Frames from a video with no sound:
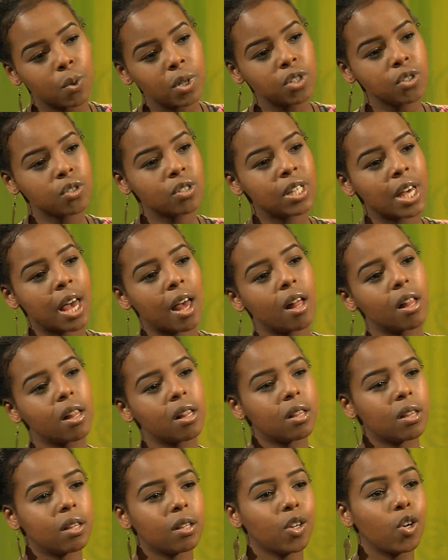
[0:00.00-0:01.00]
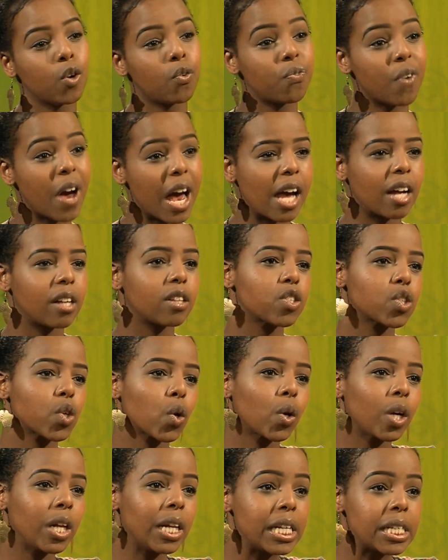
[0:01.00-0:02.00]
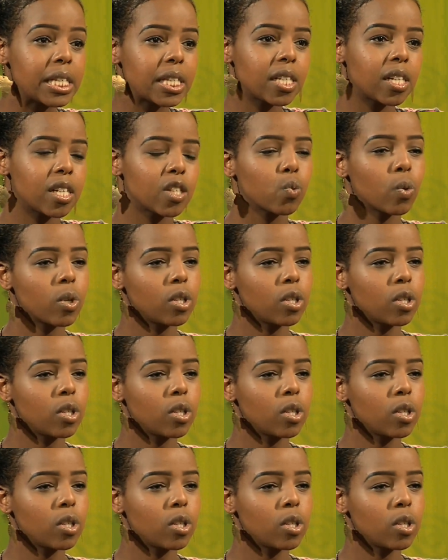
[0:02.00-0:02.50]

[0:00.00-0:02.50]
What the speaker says: what do you tell your fans or your listeners?